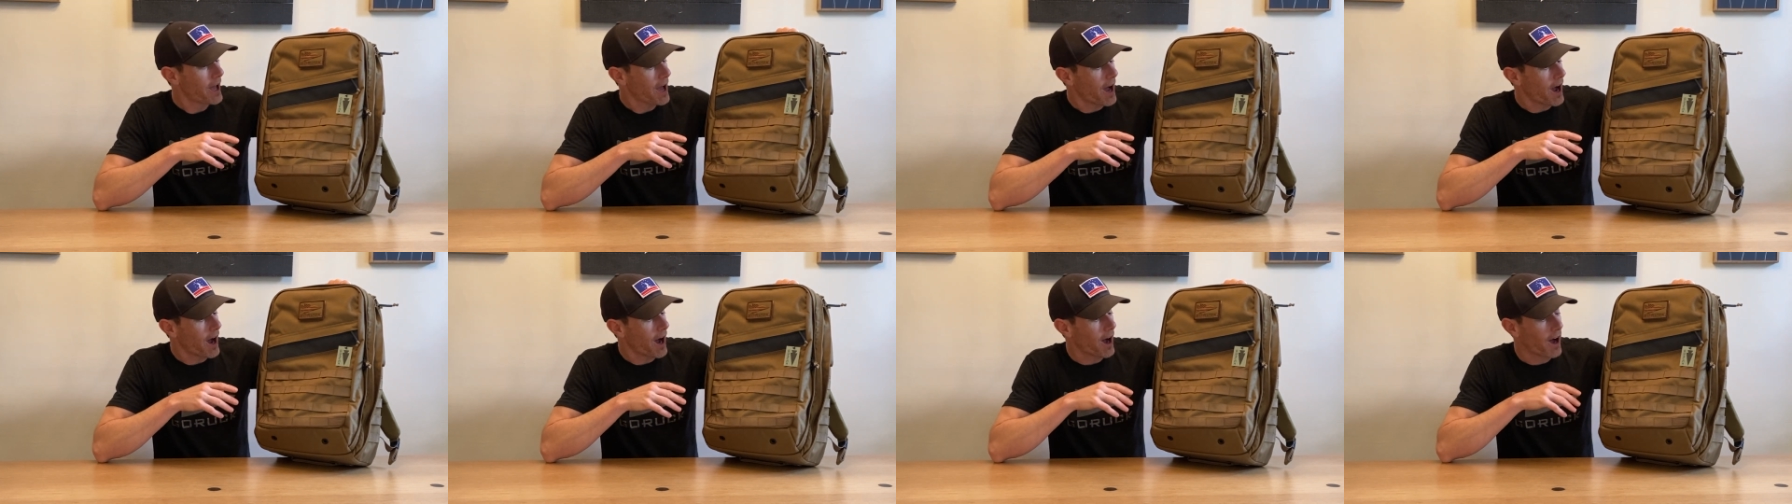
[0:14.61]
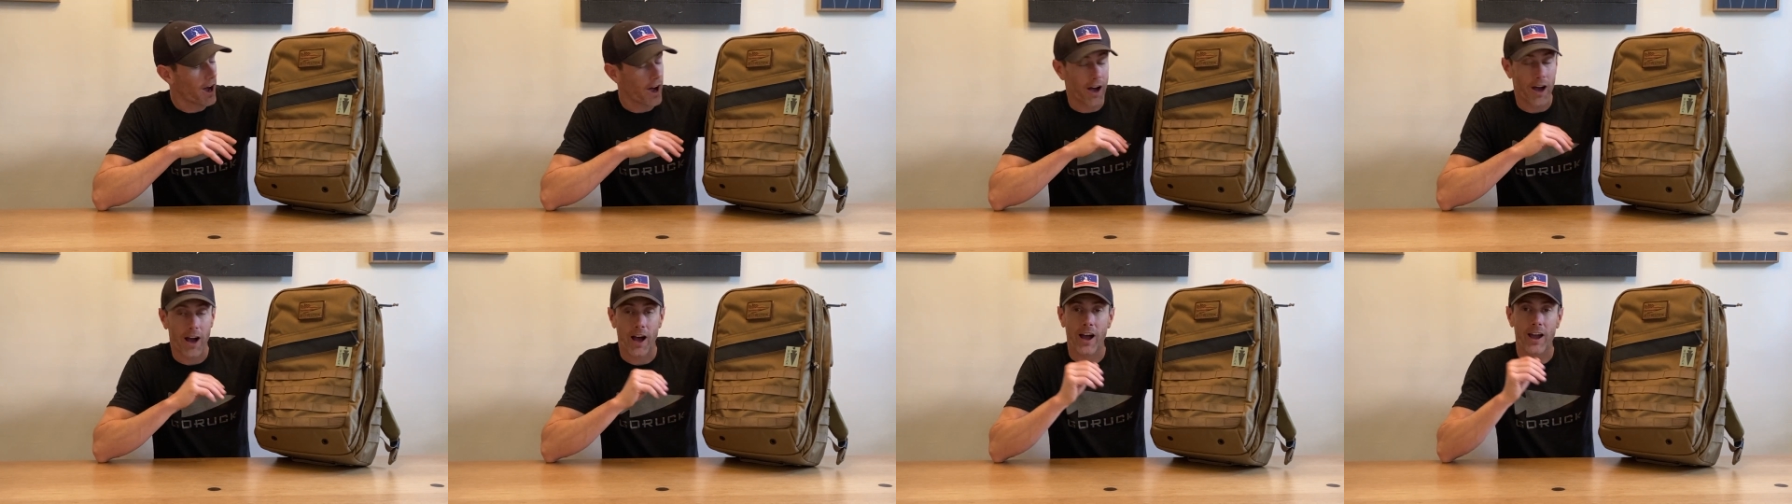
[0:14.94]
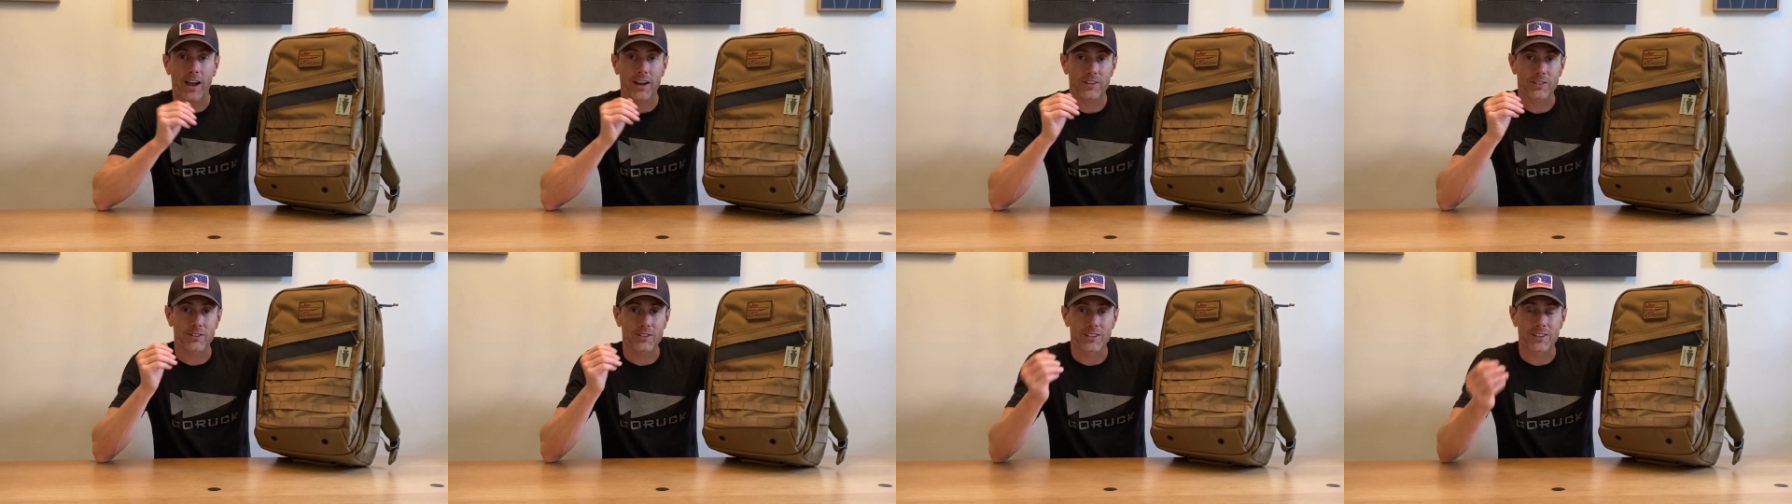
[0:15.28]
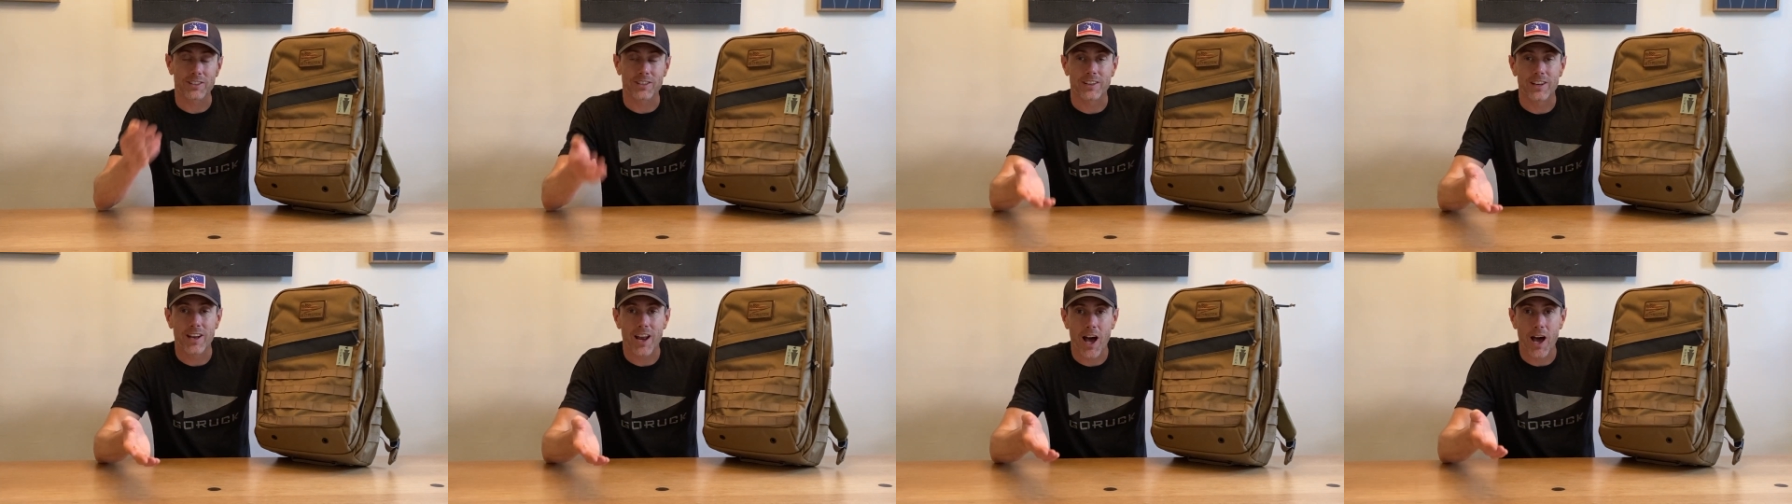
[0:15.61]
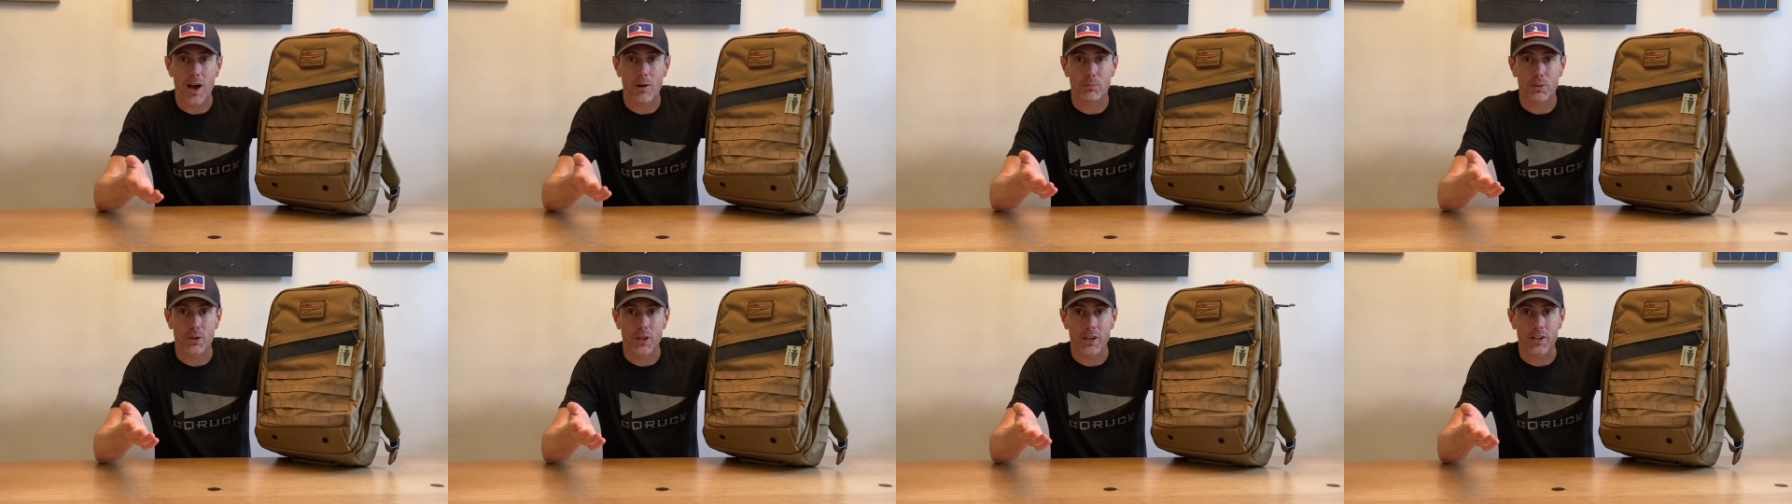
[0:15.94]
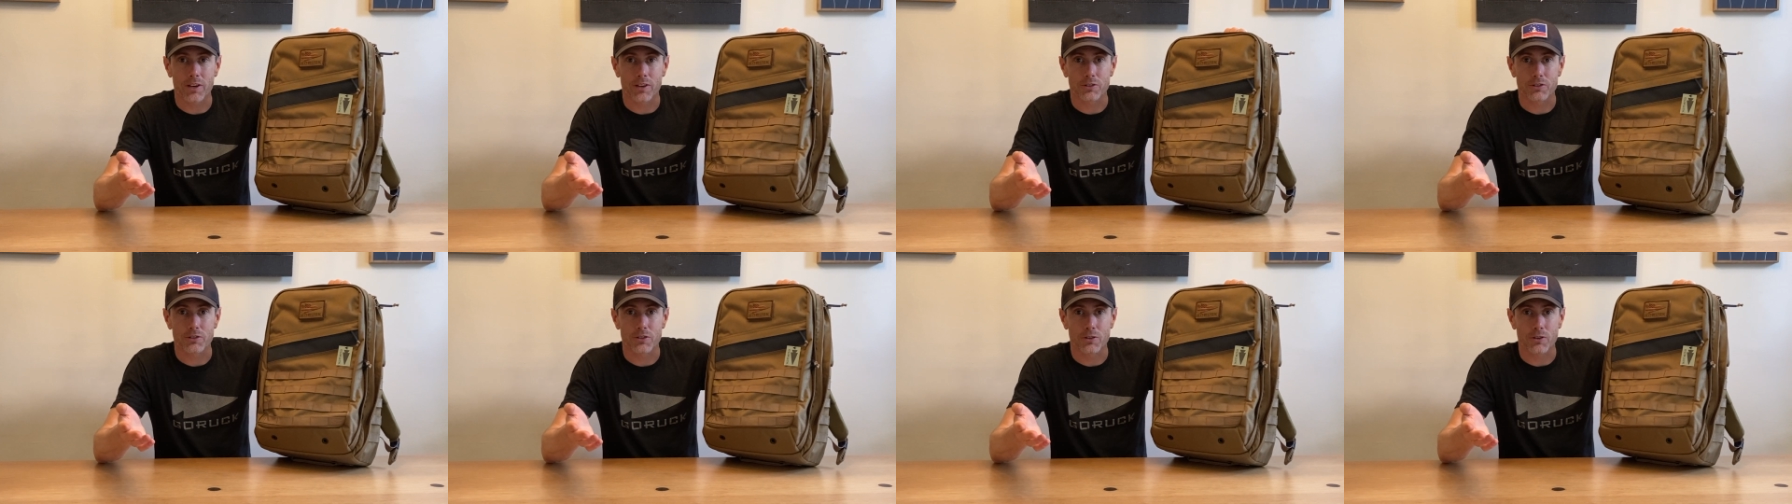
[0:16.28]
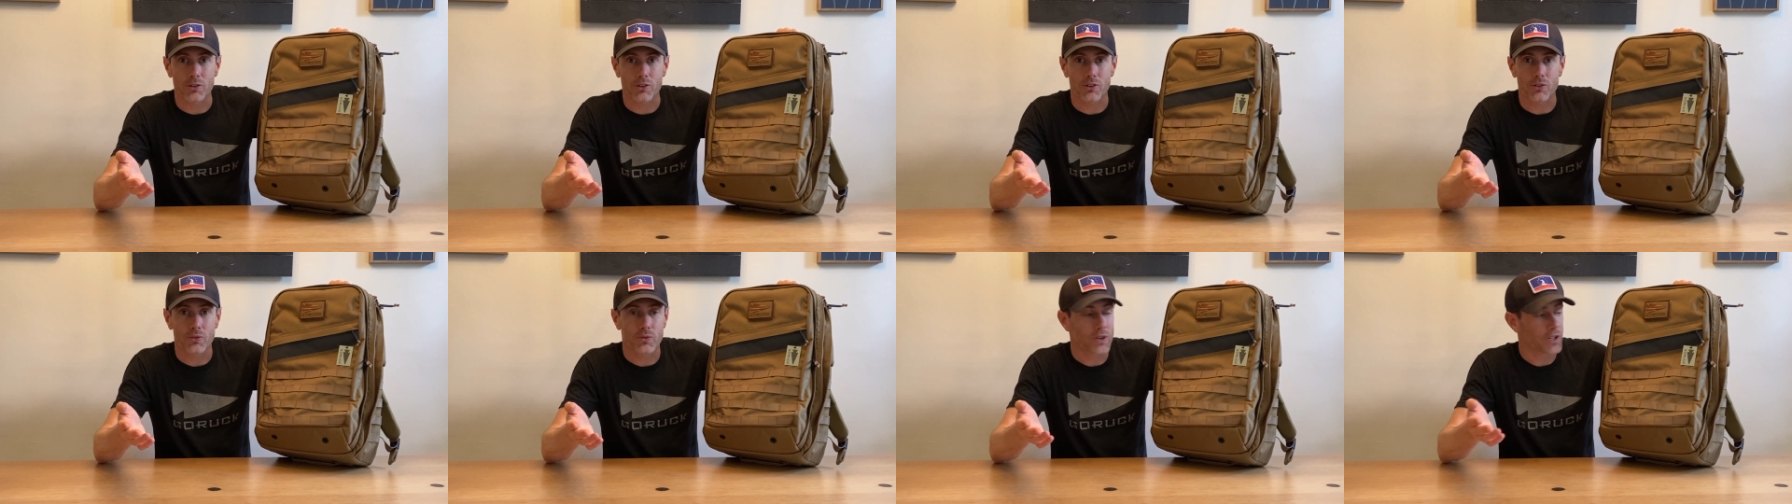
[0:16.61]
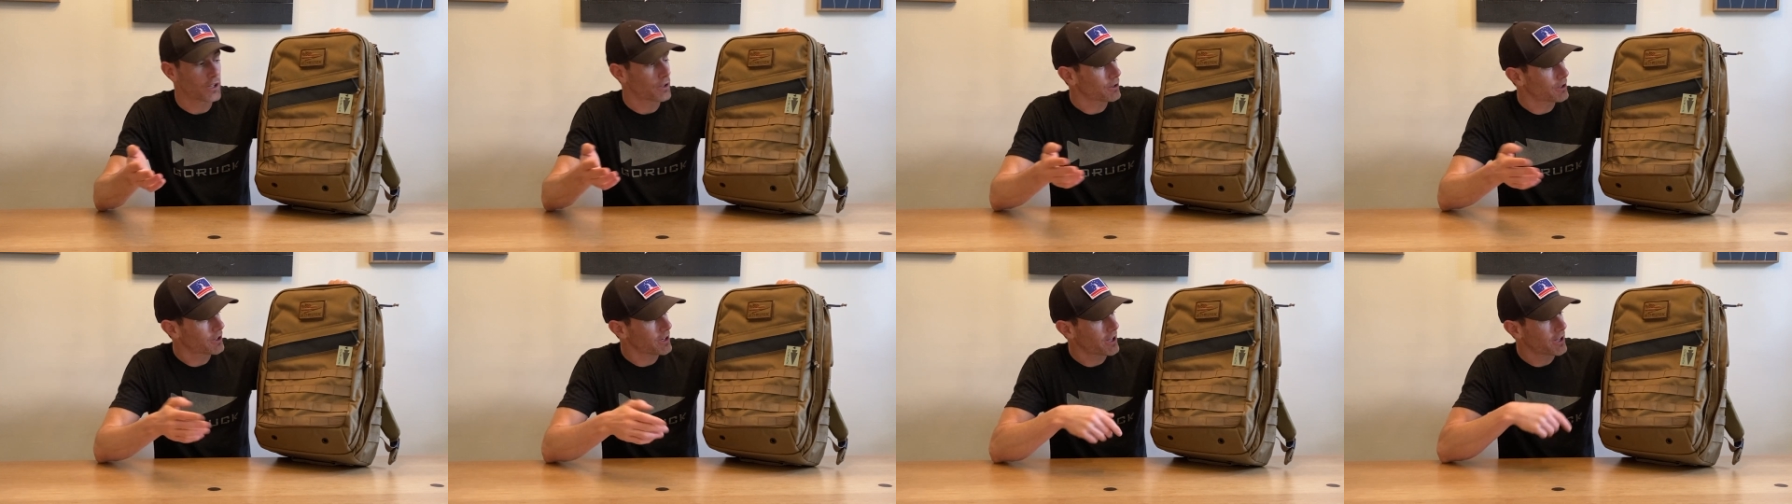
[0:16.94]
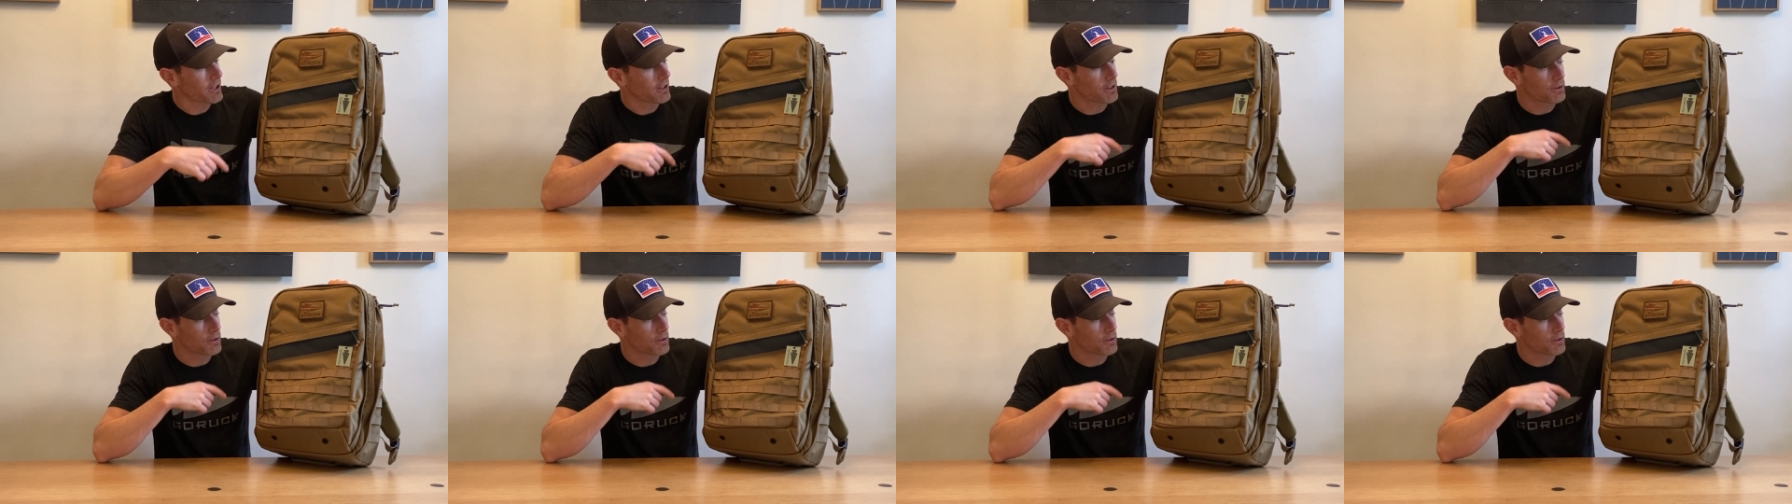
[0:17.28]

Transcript: I actually did not plan on shooting this video today.